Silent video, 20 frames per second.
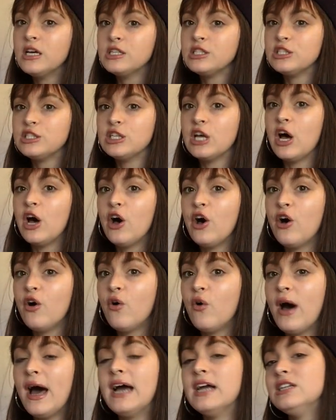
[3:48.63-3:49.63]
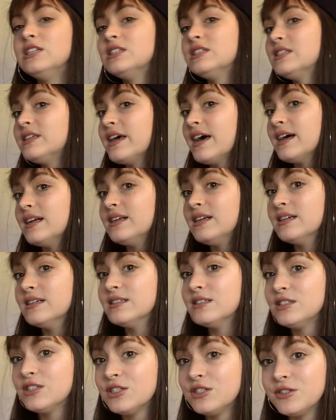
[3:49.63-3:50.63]
So, I just got
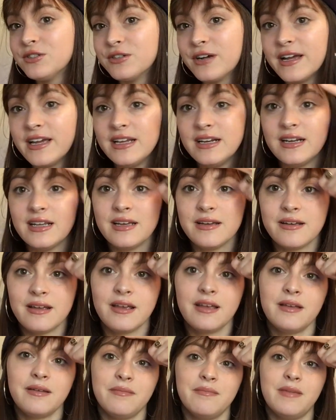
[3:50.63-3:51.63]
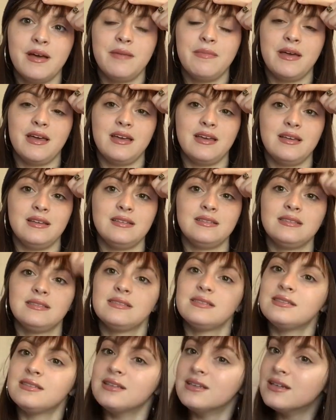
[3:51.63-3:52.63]
done straightening my
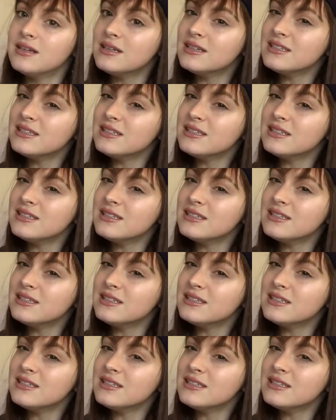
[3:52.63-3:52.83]
bangs.